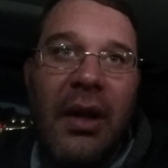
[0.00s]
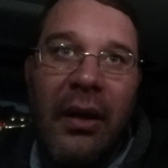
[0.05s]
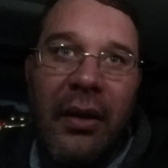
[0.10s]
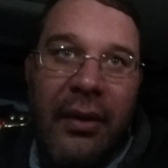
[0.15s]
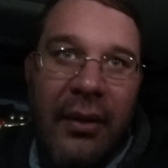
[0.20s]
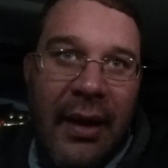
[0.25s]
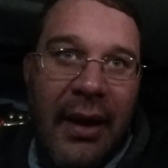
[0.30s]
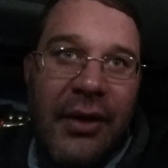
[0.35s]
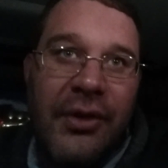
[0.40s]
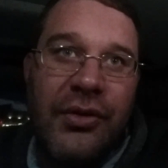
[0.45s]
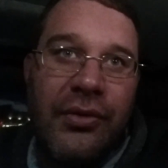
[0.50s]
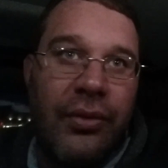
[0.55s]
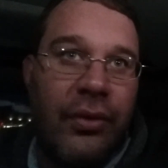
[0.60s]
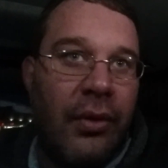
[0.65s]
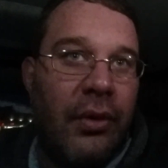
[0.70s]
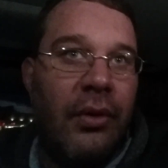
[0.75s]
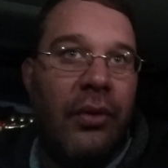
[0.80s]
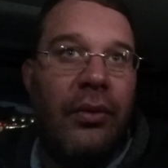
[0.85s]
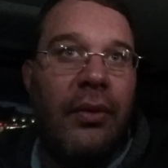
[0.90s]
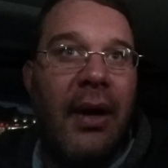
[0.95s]
That's
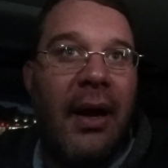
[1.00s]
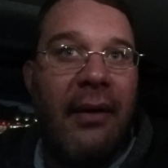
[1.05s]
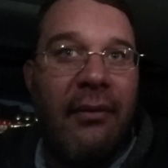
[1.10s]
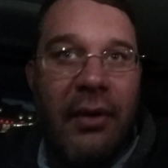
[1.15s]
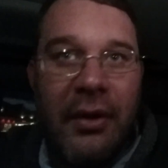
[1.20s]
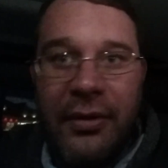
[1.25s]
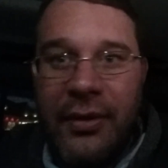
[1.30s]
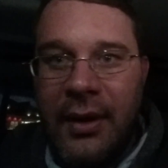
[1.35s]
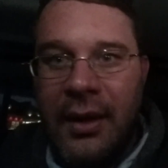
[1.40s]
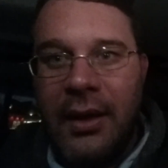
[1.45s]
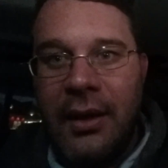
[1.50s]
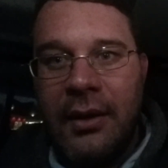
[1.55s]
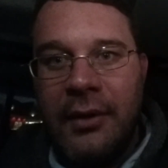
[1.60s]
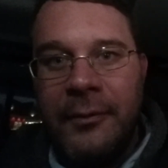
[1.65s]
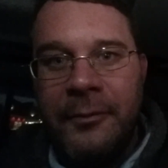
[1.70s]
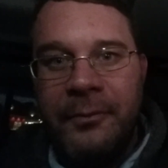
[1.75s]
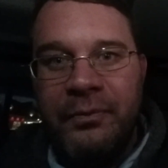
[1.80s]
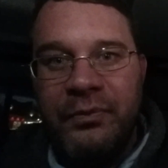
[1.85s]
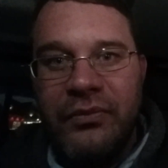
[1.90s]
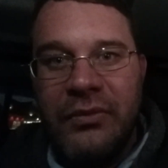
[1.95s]
true.
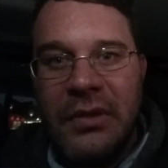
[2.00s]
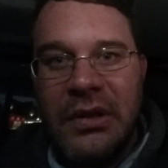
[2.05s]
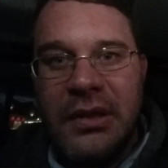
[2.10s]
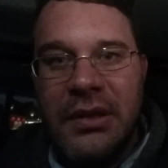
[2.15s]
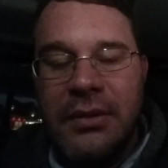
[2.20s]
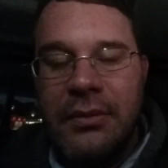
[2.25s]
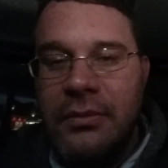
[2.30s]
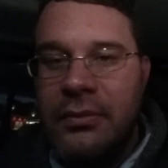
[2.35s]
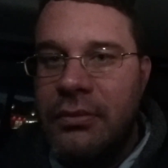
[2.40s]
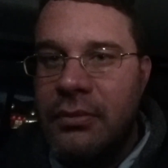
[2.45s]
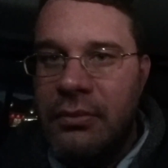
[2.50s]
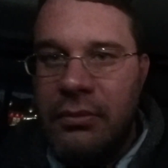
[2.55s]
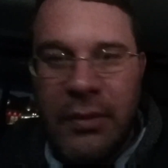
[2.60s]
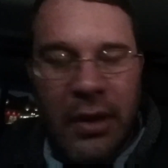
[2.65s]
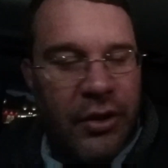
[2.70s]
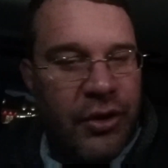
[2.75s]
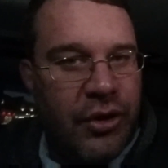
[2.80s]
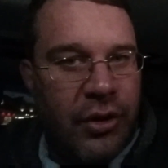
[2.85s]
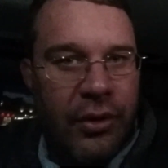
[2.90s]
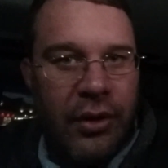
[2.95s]
Everything
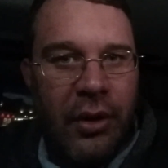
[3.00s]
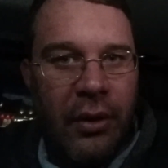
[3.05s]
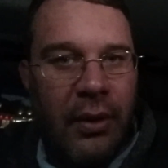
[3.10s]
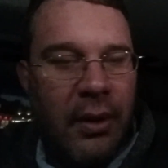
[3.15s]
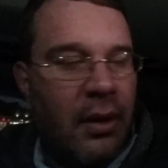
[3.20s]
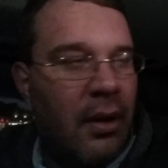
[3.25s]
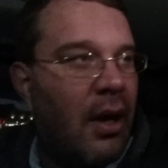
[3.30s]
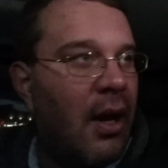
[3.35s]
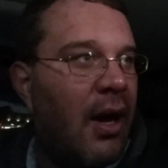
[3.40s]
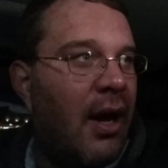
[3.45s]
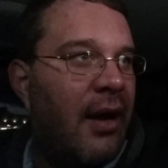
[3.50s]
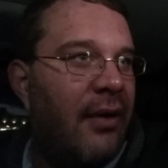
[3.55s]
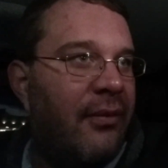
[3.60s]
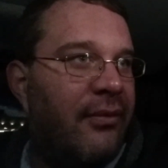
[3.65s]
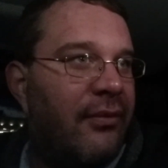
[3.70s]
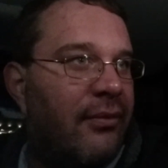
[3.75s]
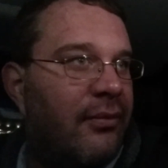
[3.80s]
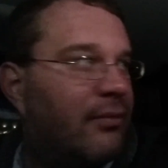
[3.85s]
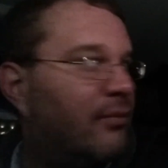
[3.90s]
that you do in life